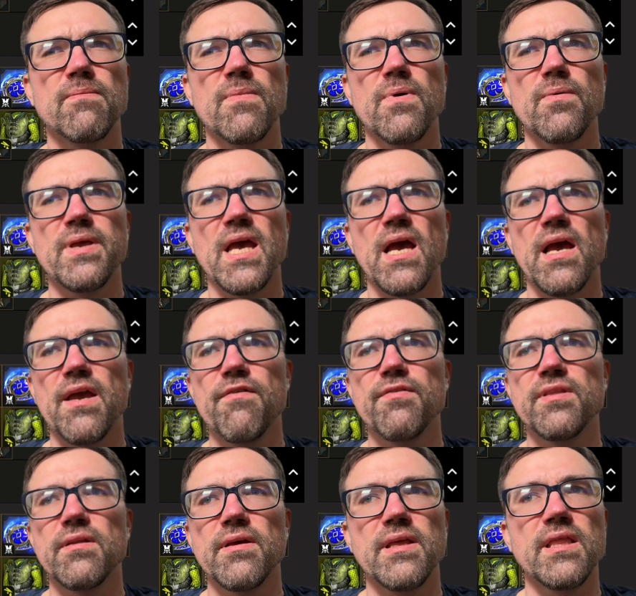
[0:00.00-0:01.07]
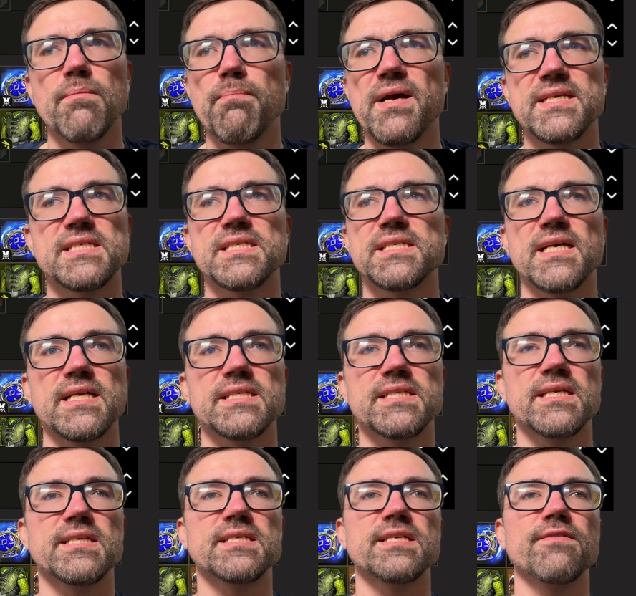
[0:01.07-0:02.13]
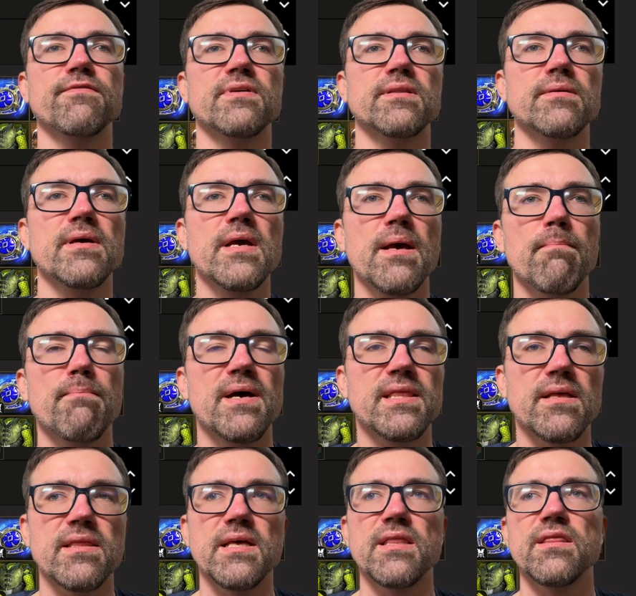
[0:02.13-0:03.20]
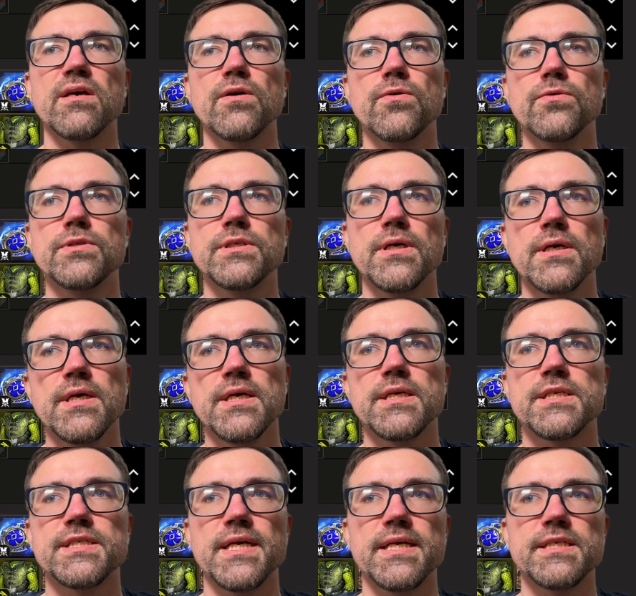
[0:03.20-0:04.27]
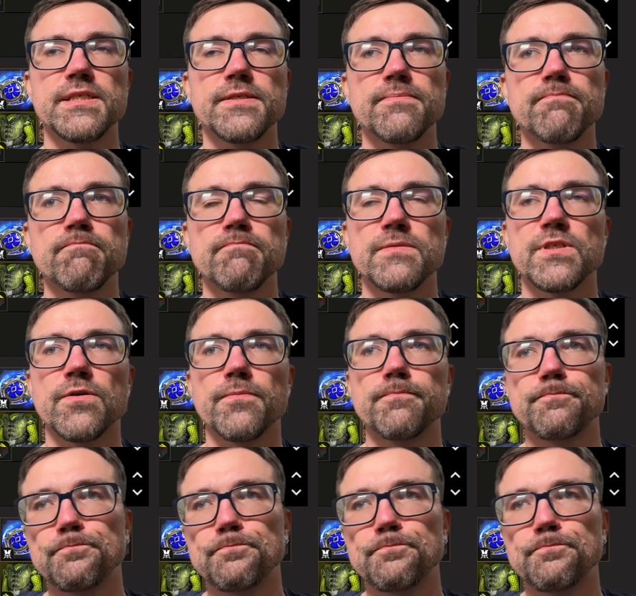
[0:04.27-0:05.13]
yeah, even in the best sets, it's even better than the good sets. So